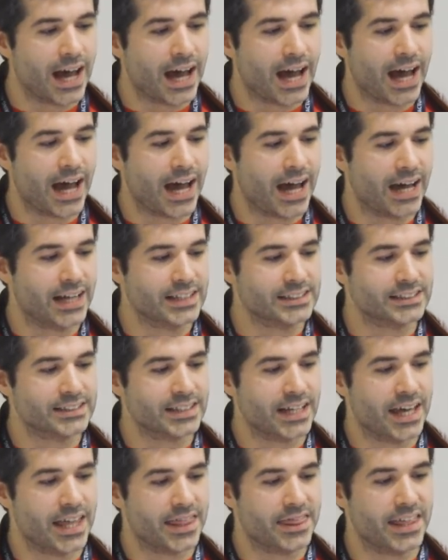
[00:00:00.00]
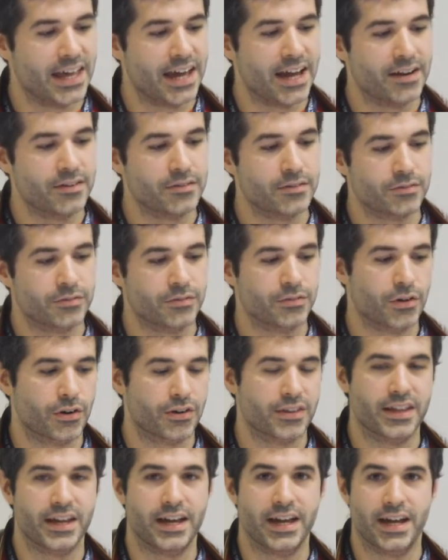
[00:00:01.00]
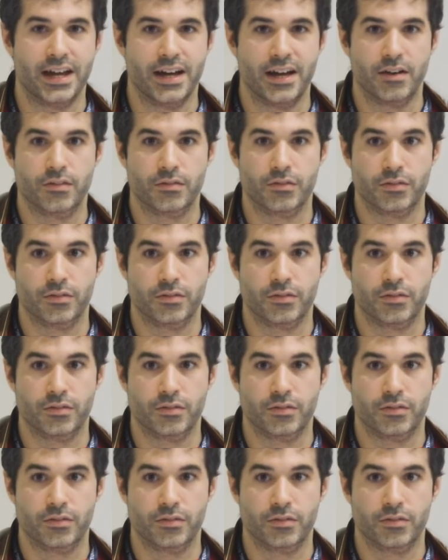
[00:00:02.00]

And then for the